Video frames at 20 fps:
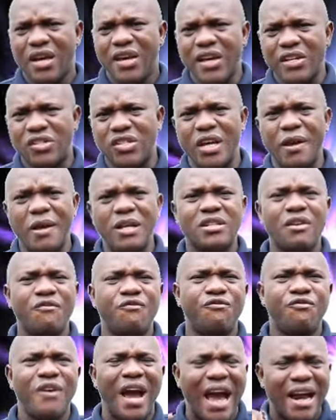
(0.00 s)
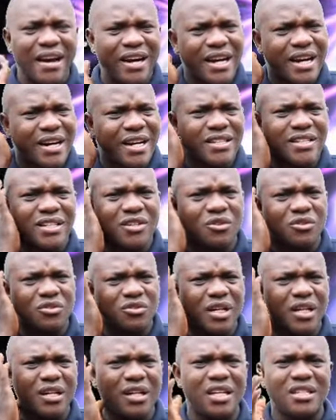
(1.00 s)
You see, it's a very critical
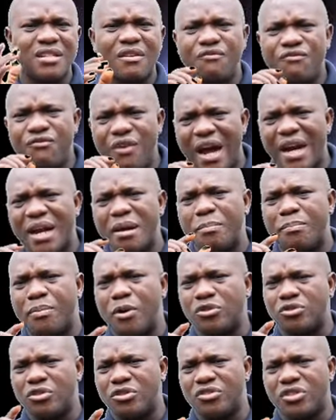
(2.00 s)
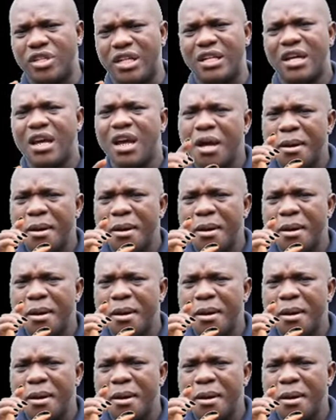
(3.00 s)
thing, it's a very important thing.